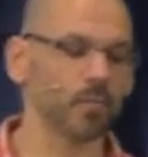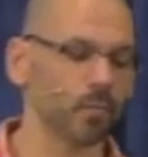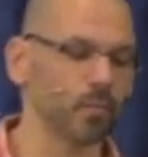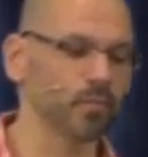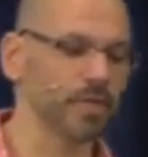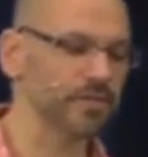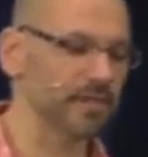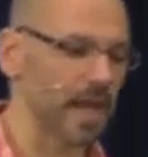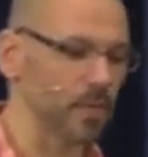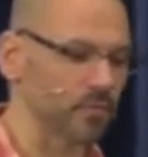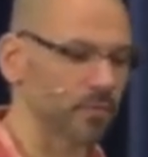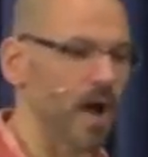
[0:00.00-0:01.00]
the reason
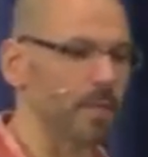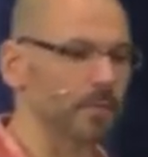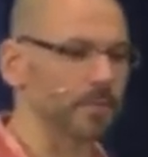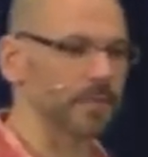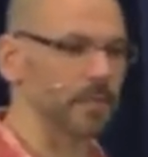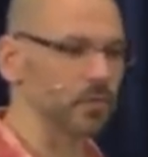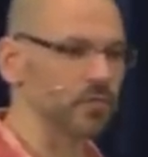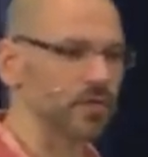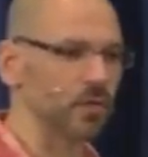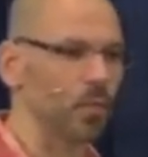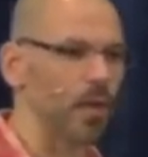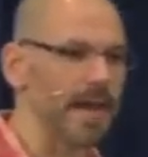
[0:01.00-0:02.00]
I was probably
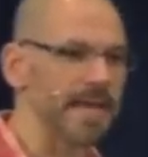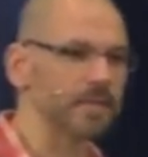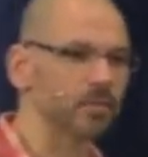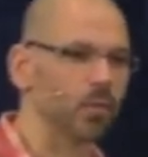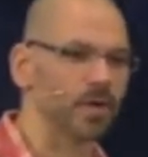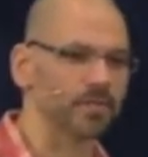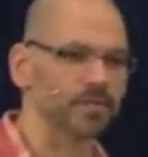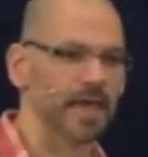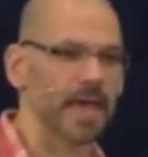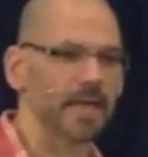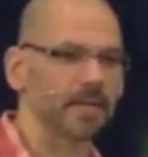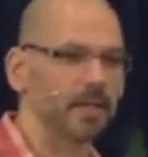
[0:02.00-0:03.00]
losing weight was
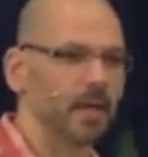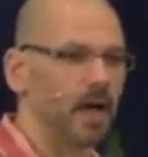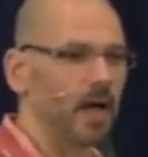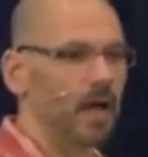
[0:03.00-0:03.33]
that